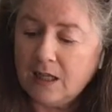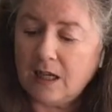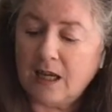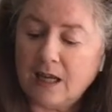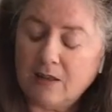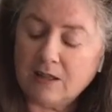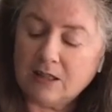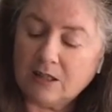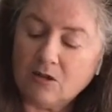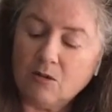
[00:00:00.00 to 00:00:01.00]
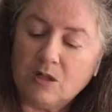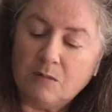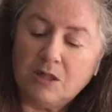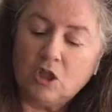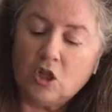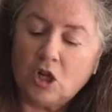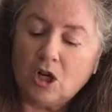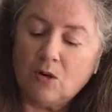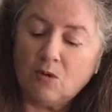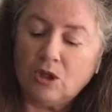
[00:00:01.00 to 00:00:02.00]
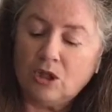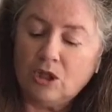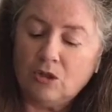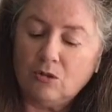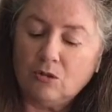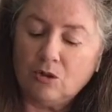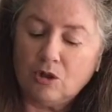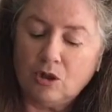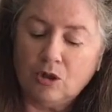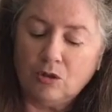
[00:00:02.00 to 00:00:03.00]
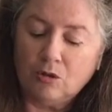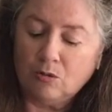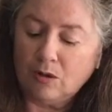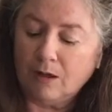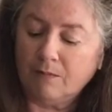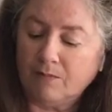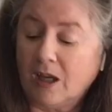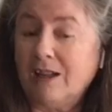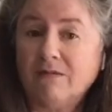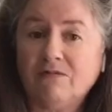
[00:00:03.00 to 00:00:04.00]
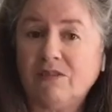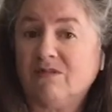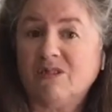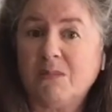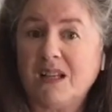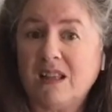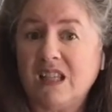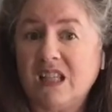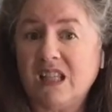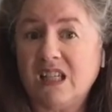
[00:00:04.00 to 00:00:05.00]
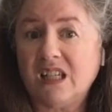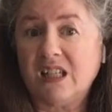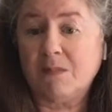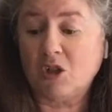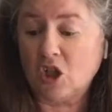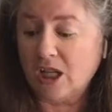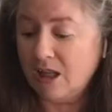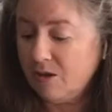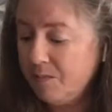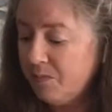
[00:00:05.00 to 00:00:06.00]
And this is going to be the jar we're going to use to kind of ferment the limoncello.